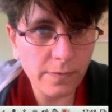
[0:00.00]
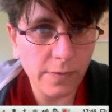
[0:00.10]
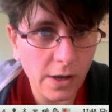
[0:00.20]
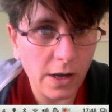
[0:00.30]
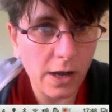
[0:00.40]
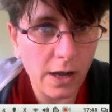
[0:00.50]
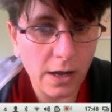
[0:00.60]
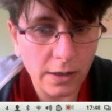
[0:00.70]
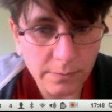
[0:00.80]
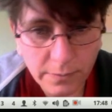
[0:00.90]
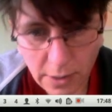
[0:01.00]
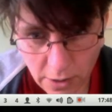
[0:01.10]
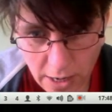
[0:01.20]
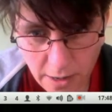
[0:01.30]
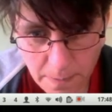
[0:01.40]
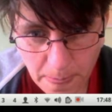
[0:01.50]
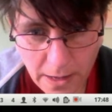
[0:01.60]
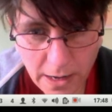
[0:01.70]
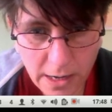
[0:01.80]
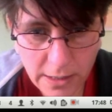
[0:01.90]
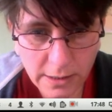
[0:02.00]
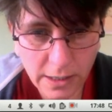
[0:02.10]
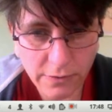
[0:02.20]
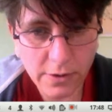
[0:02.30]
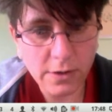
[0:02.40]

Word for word: uh, uh, okay uh, save